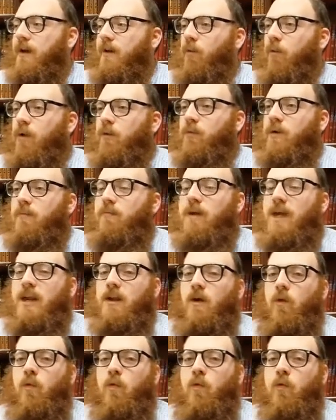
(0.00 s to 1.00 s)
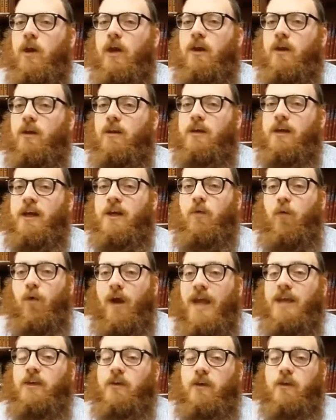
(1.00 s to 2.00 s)
What we mean a will in
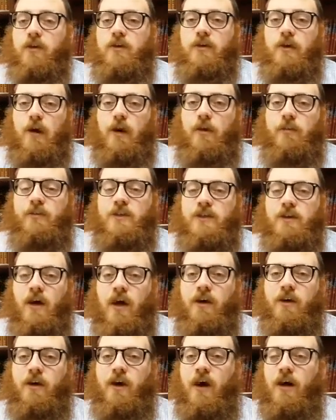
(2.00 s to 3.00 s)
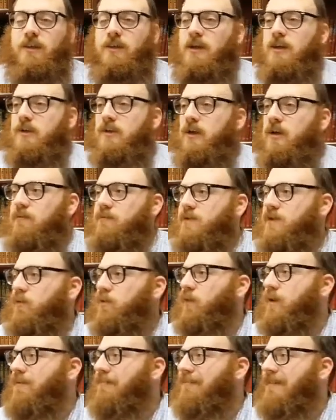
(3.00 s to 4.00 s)
regular terms, non-godly terms,
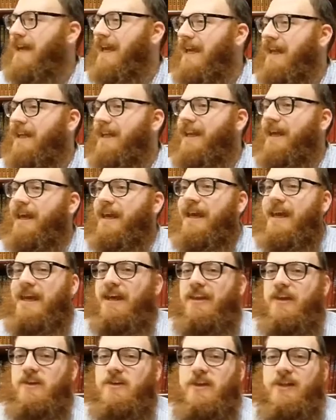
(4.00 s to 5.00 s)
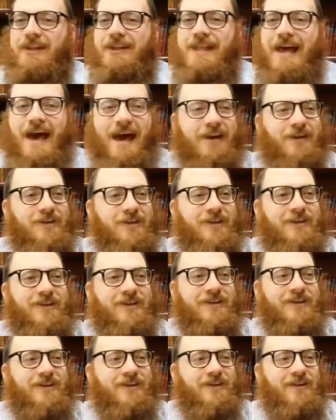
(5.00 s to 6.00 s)
we mean there's a lack.
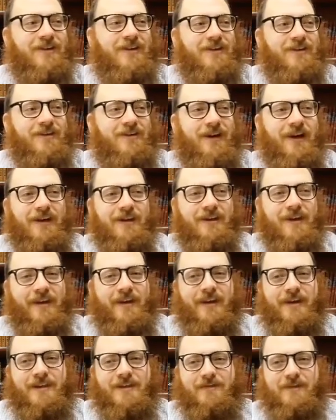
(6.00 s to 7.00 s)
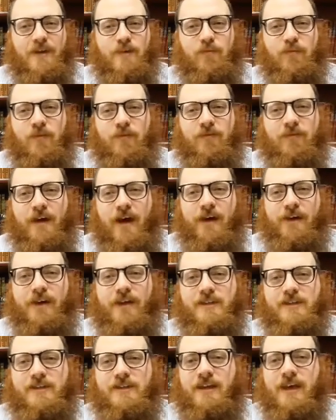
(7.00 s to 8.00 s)
Right? A very profound
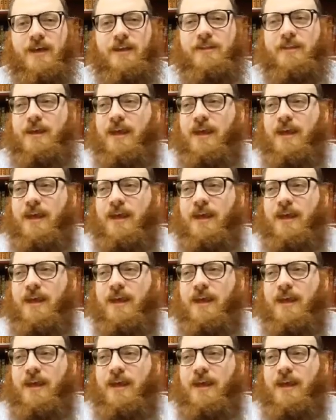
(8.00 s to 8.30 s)
insight.